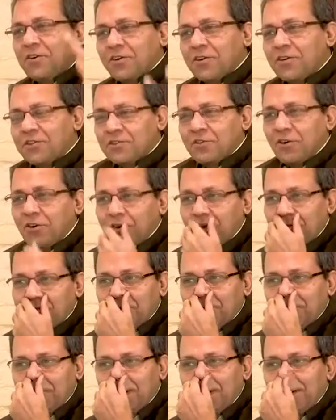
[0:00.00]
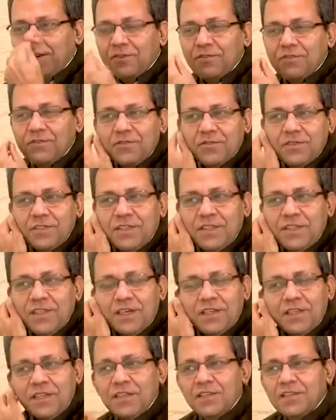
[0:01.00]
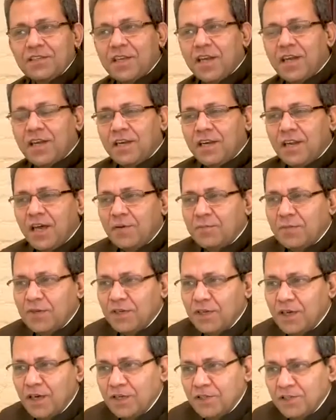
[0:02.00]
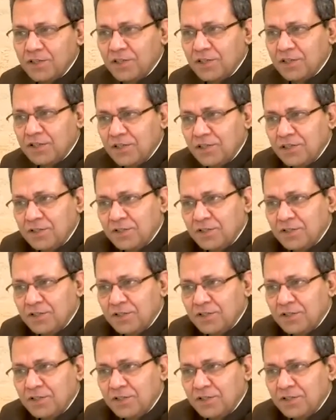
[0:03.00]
your resolve to kind of see that things can happen, can change.